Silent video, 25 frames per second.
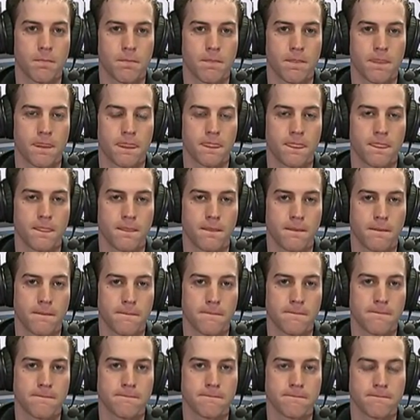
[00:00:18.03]

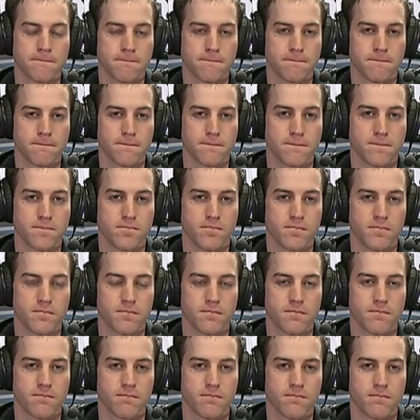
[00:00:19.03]

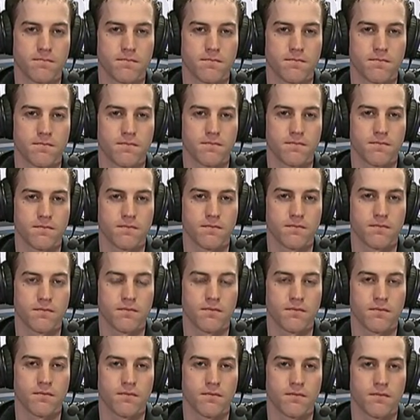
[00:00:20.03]

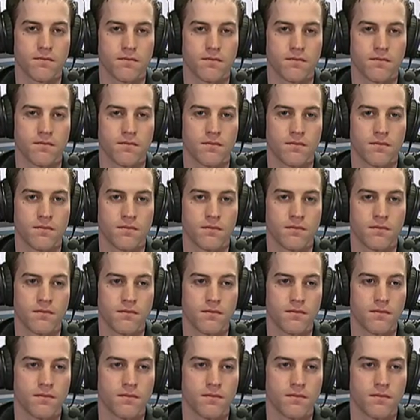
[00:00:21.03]
This person isn't speaking.